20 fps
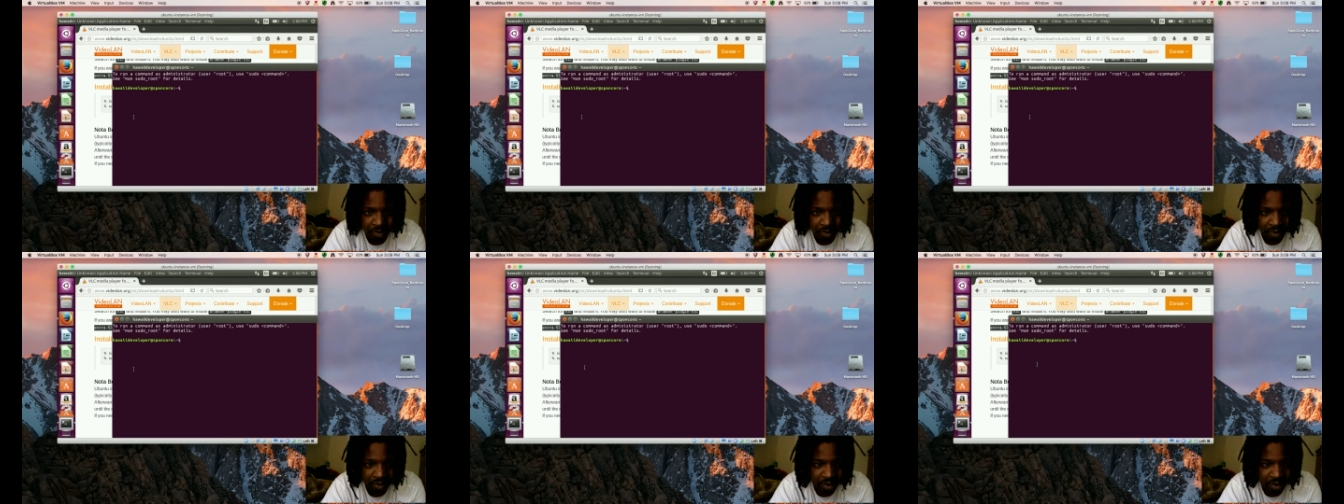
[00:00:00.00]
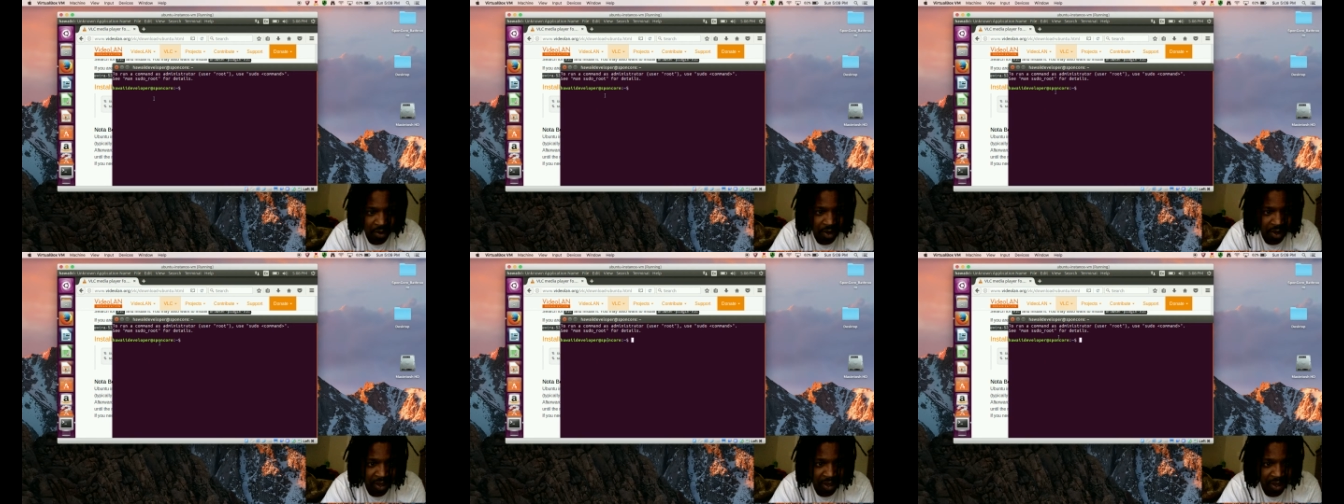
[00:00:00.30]

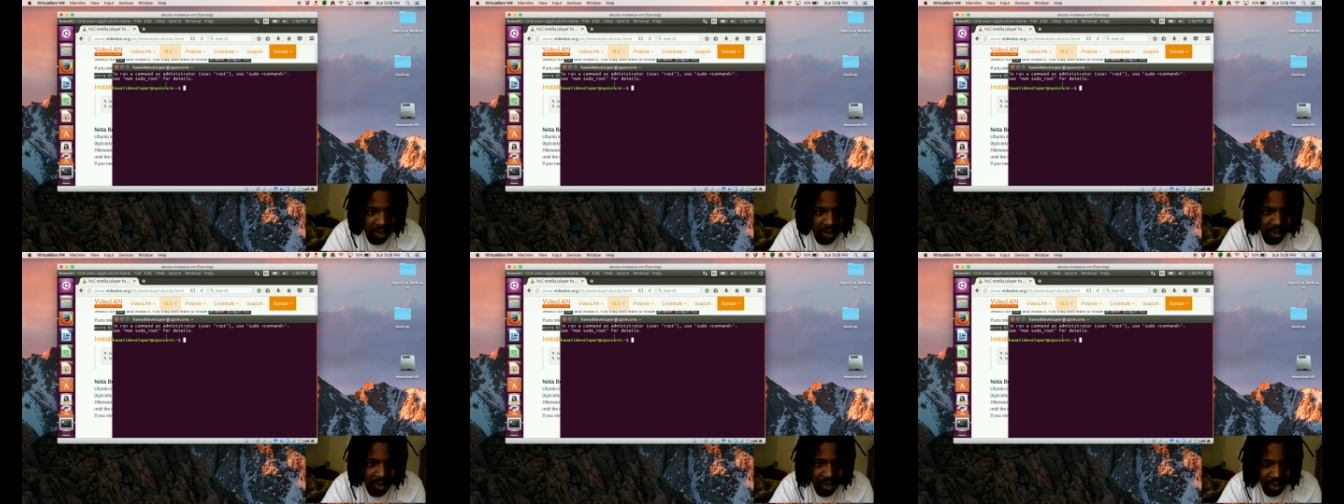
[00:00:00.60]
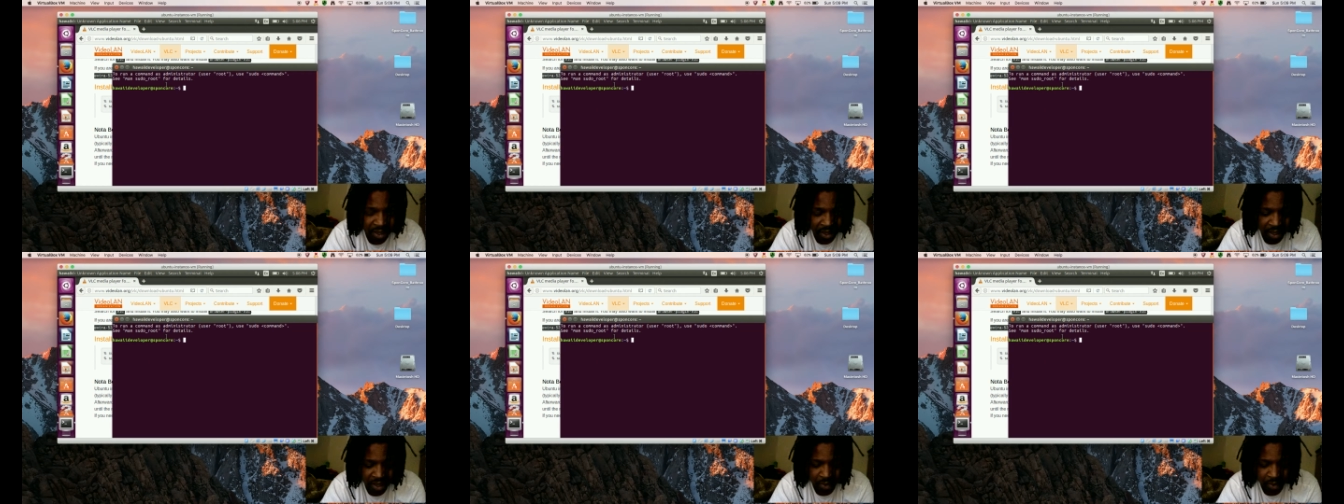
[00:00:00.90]
Okay,
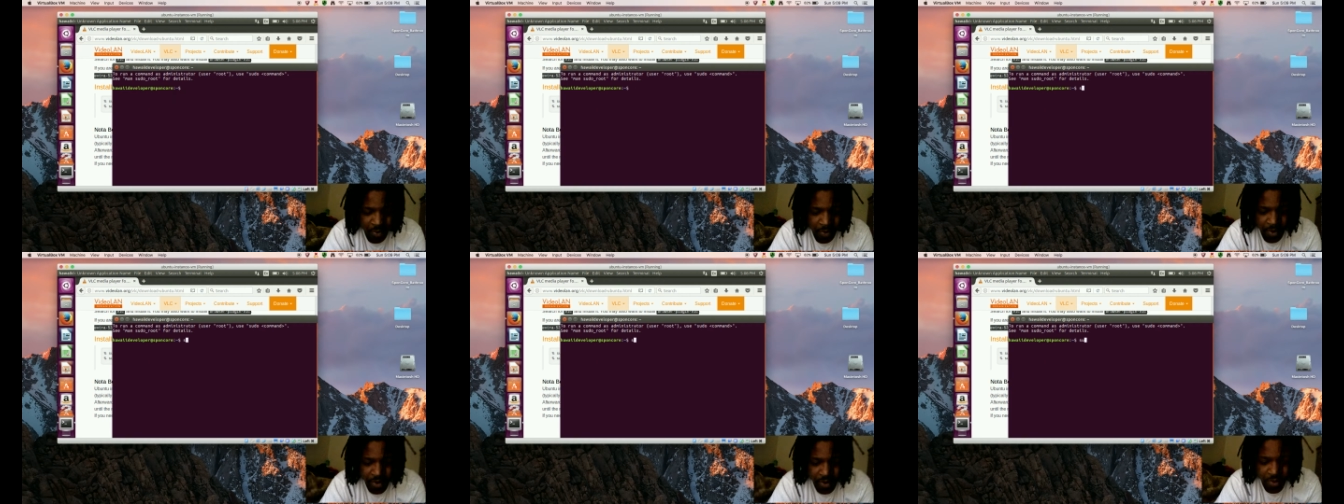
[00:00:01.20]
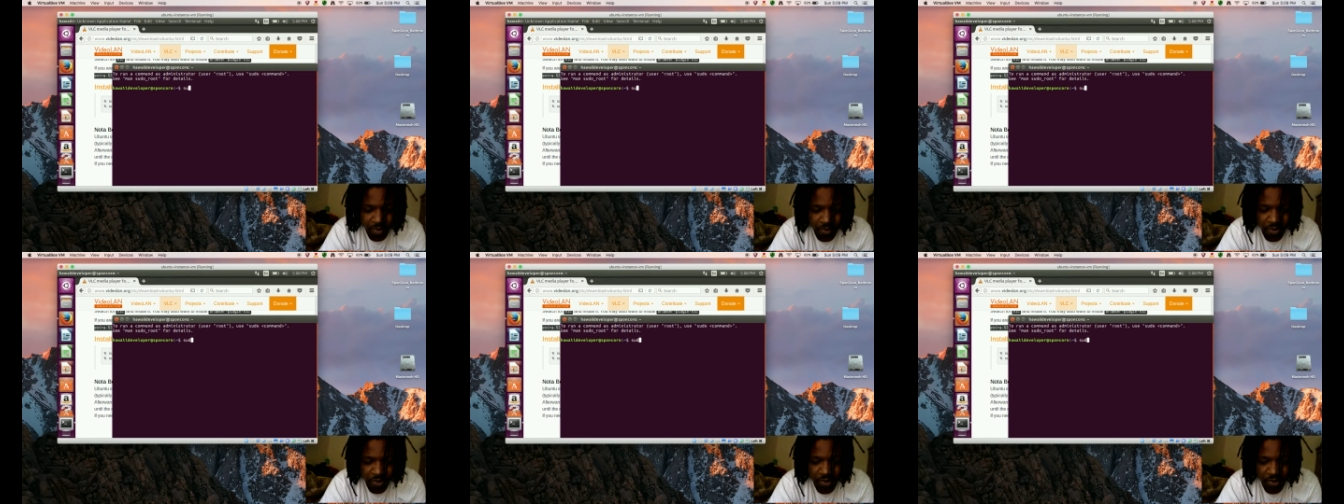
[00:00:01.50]
we're gonna do
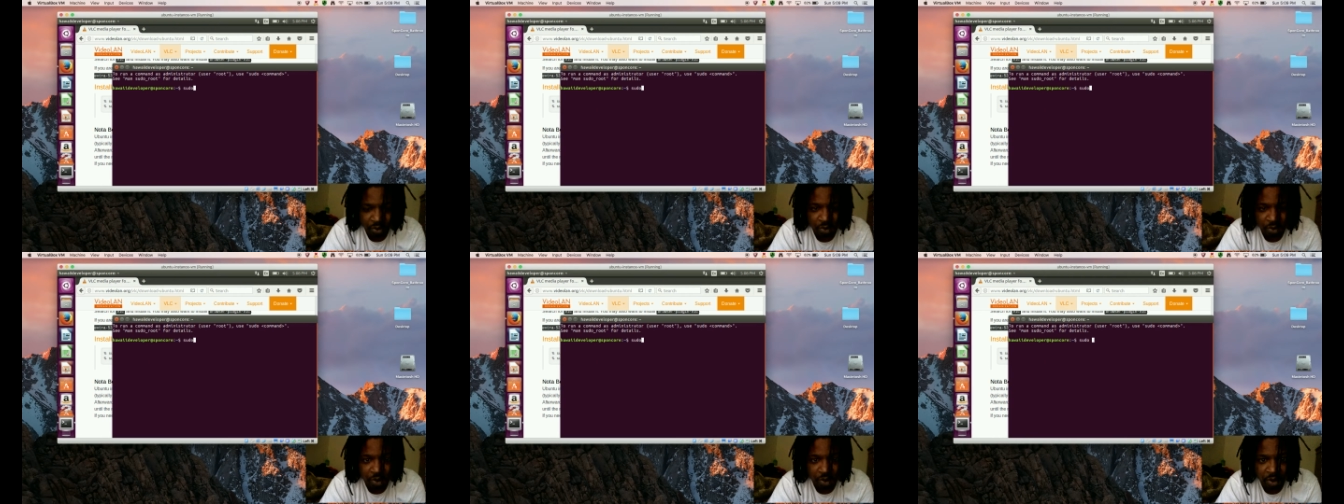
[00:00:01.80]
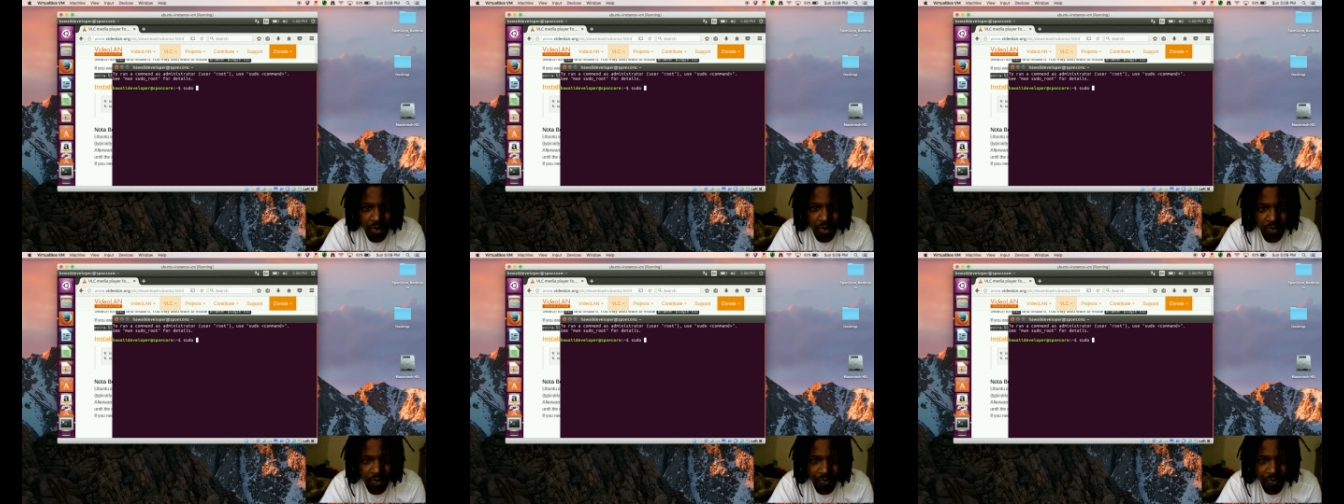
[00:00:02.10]
sudo